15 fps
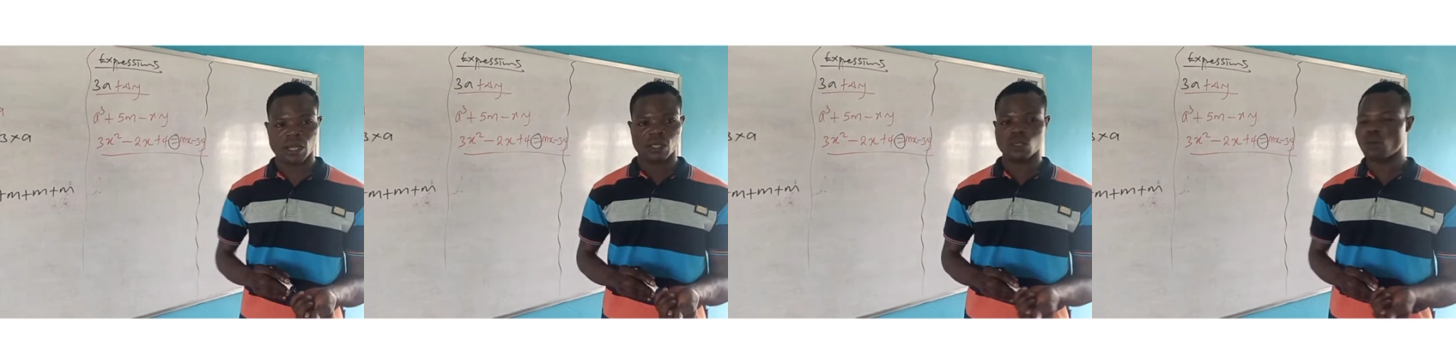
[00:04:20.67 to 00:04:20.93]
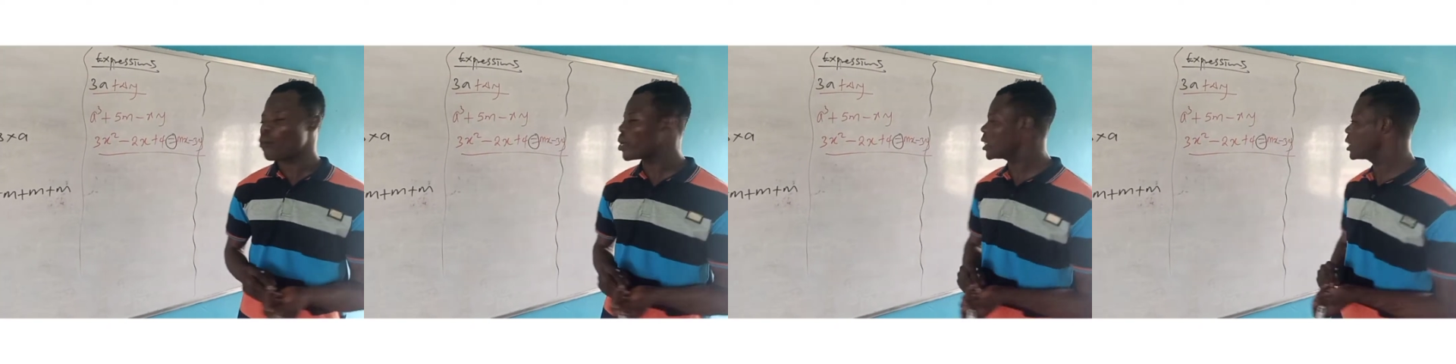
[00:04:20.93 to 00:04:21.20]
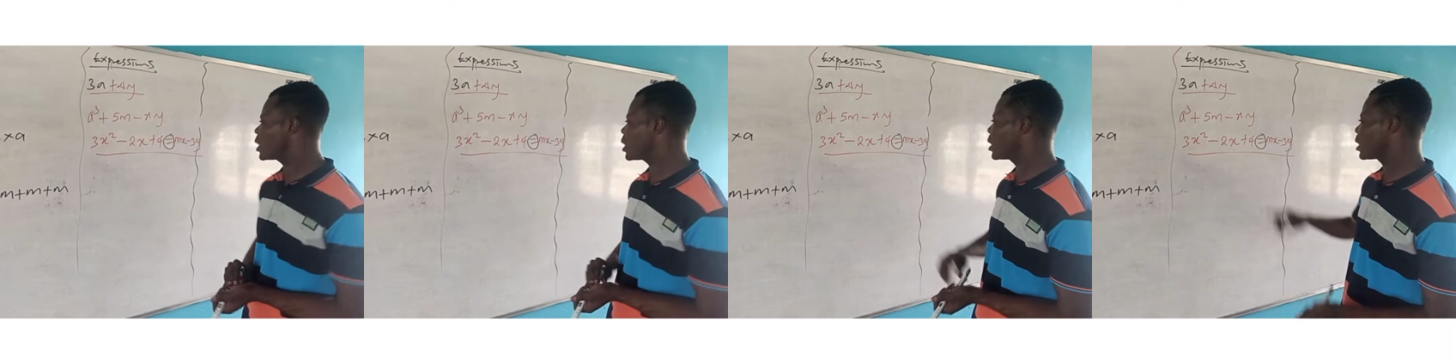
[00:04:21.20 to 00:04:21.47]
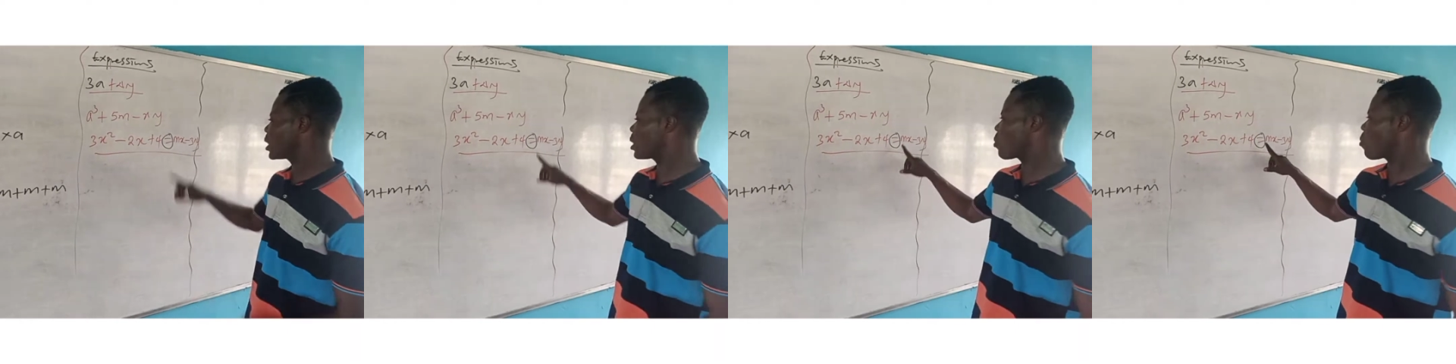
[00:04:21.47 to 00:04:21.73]
So when there
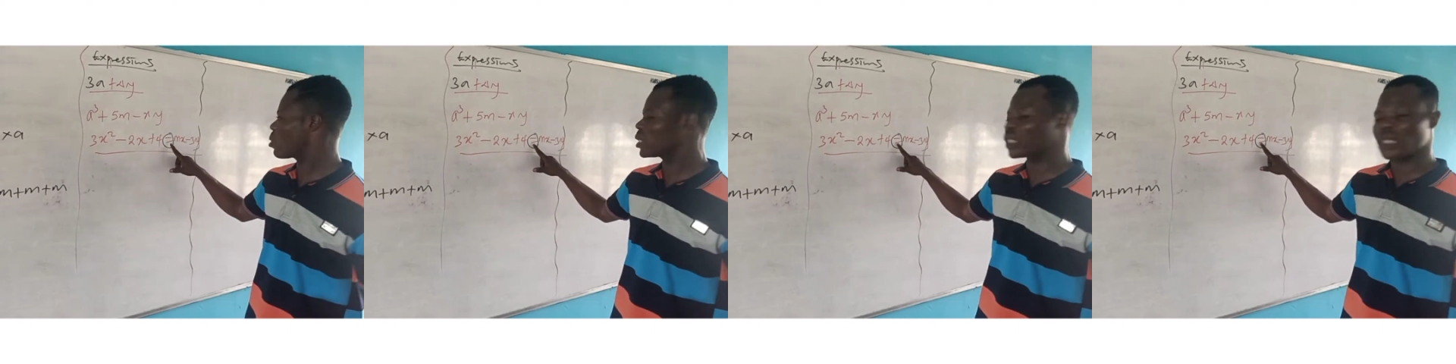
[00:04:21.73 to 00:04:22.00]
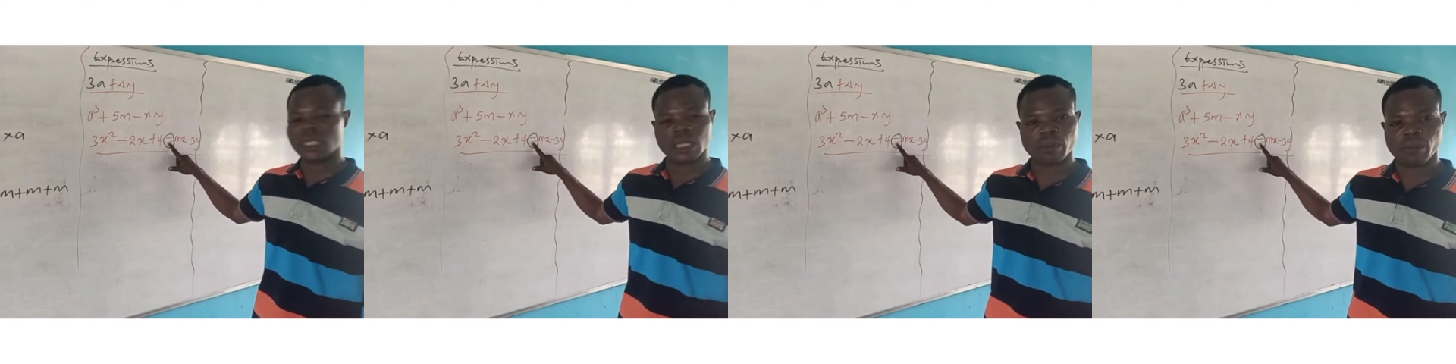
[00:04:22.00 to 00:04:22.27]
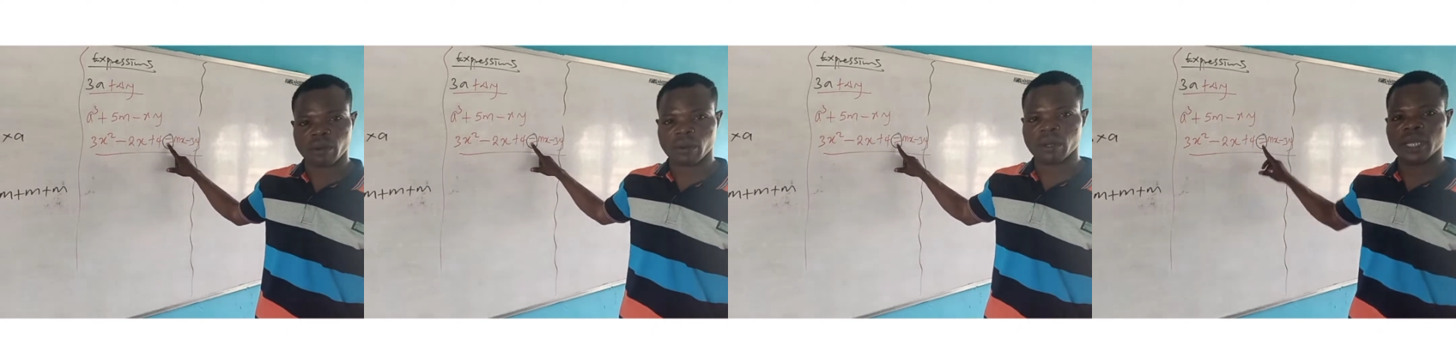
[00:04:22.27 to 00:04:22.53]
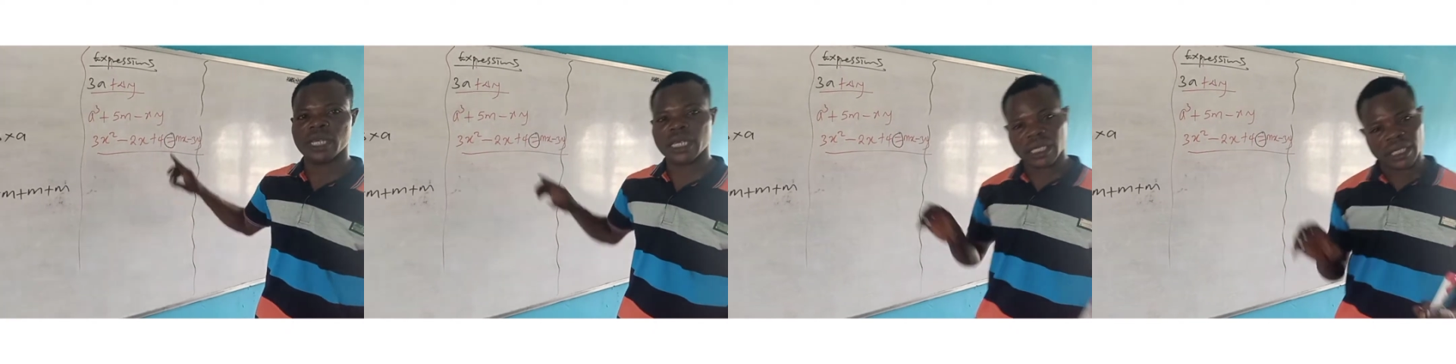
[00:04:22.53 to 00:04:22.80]
is equality symbol,
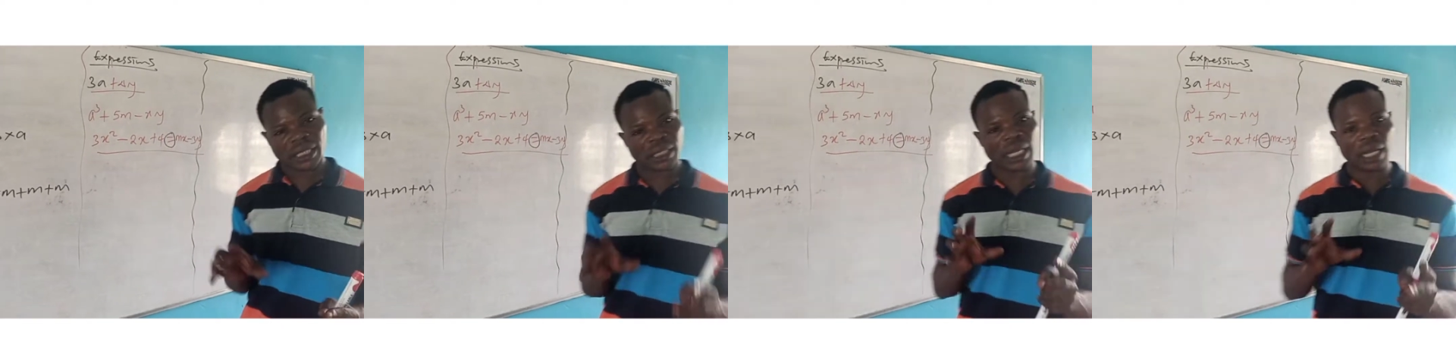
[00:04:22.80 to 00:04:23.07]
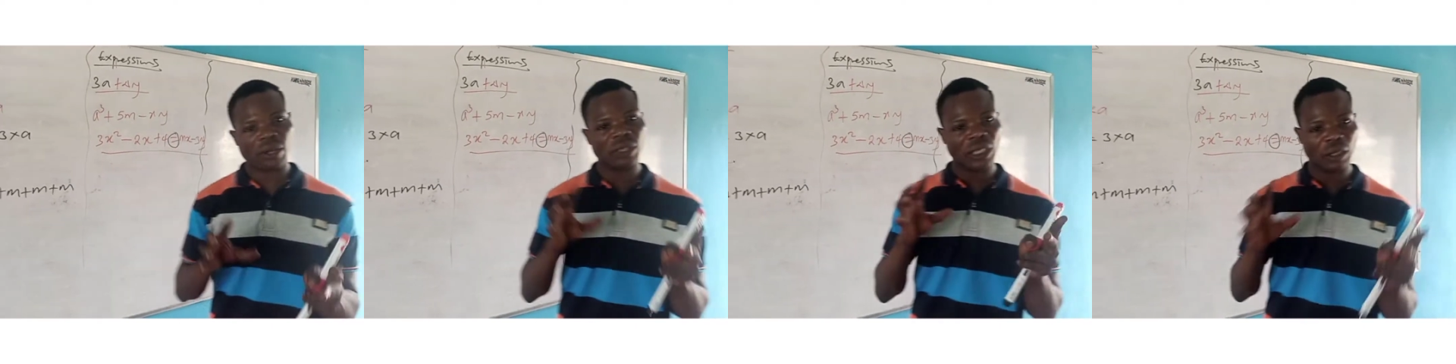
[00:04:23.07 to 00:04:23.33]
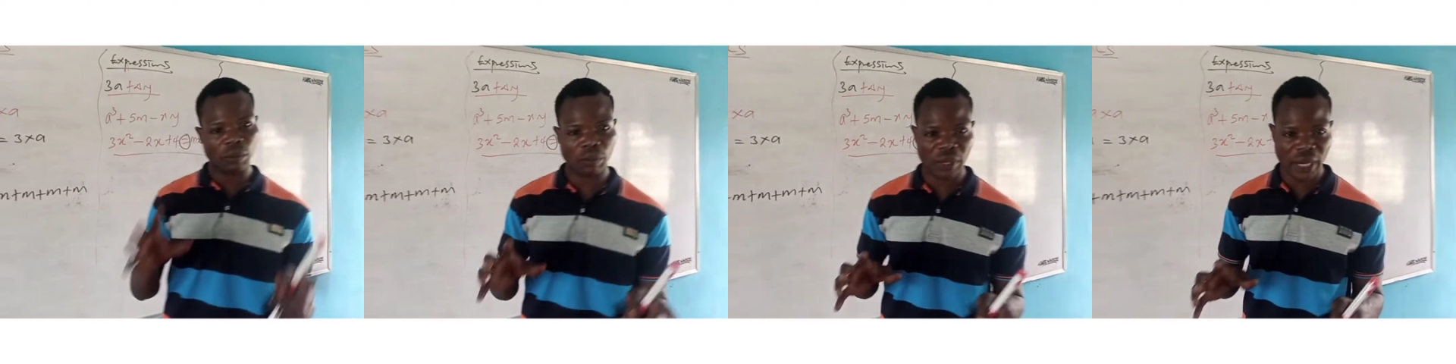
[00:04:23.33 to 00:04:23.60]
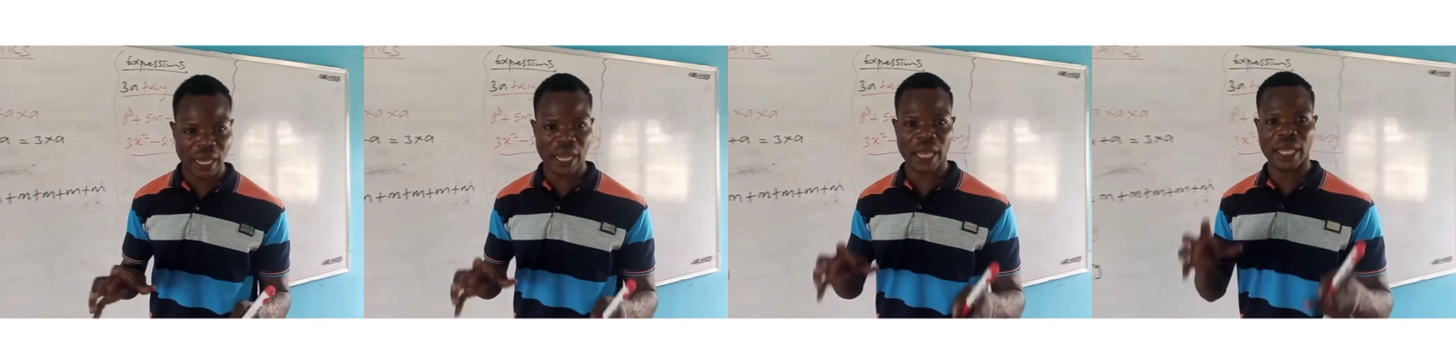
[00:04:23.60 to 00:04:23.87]
it's an
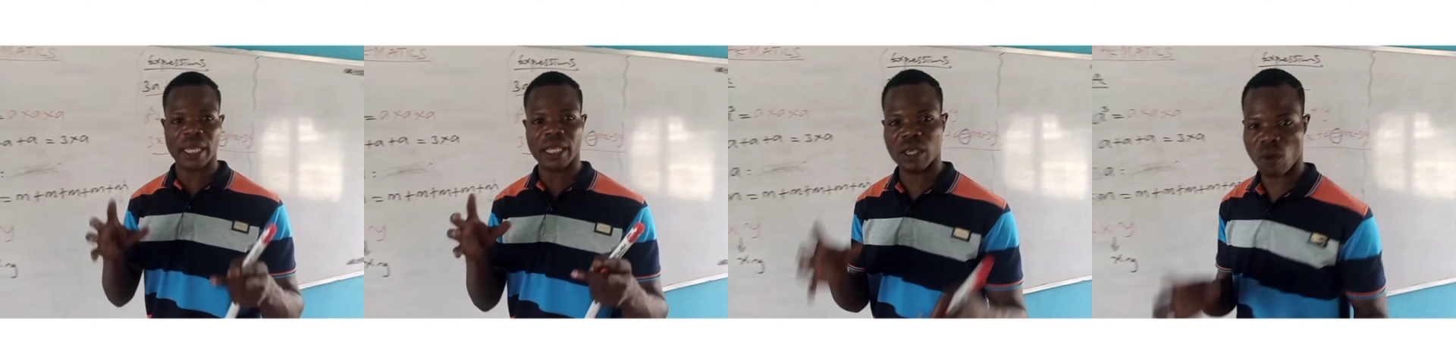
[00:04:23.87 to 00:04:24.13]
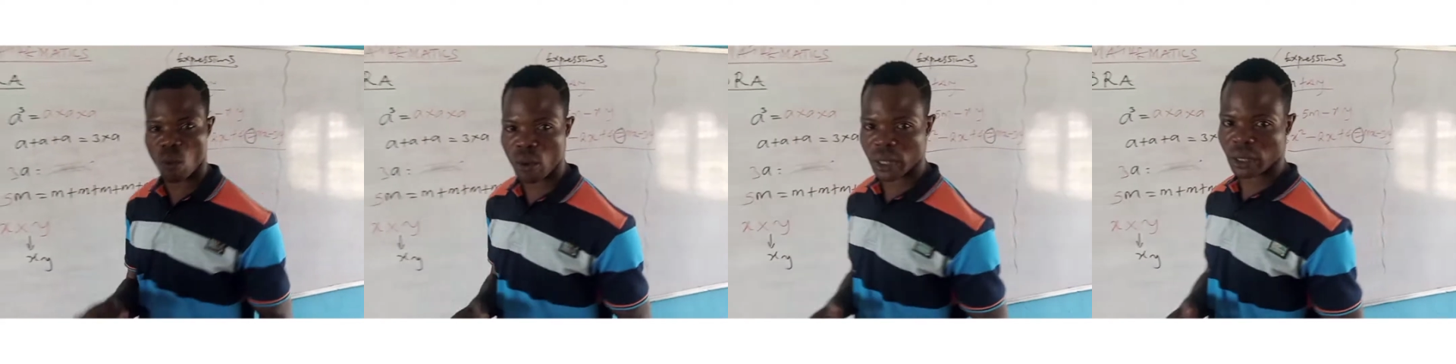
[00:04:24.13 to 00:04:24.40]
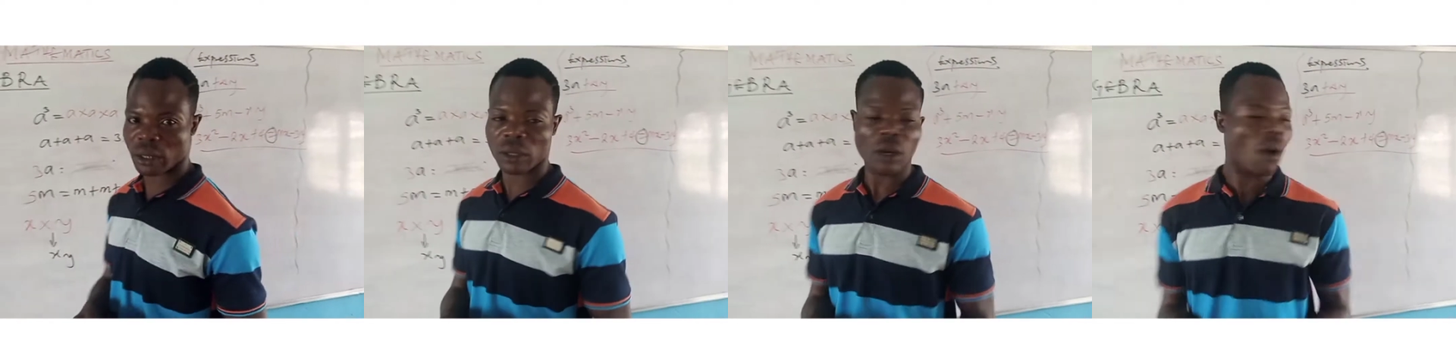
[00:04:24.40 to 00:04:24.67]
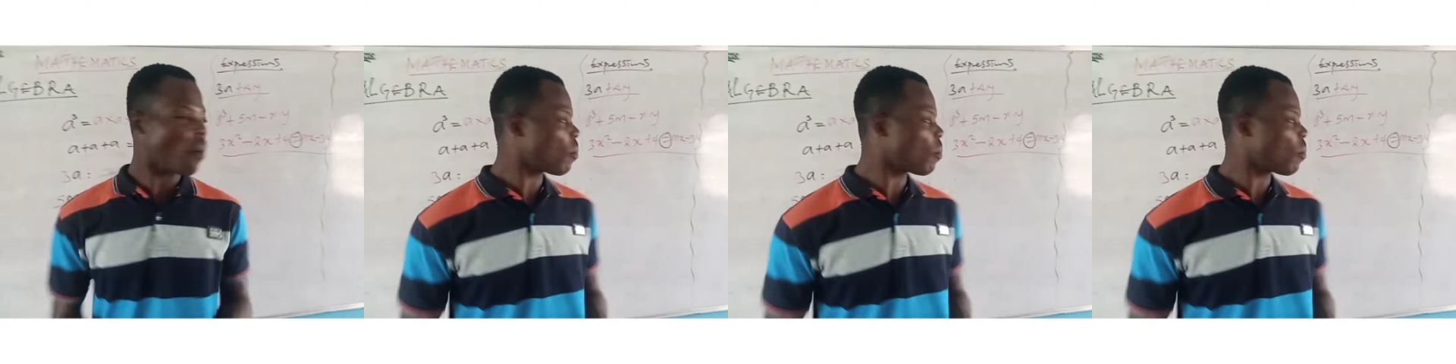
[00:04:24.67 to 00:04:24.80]
algebraic equation.